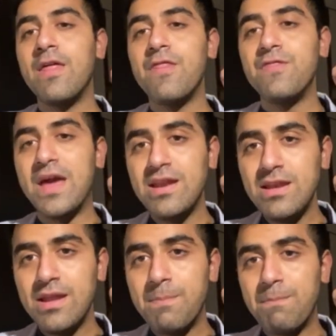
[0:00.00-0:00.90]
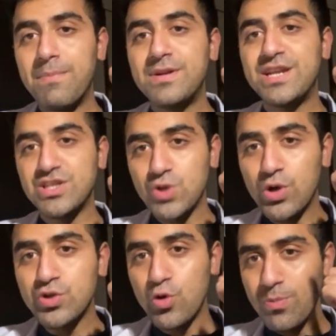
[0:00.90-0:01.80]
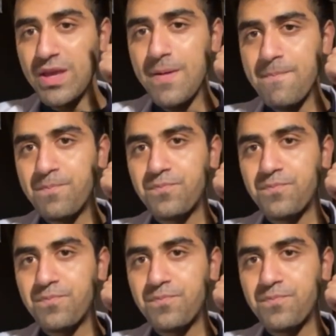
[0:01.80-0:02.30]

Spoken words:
then dysautonomia,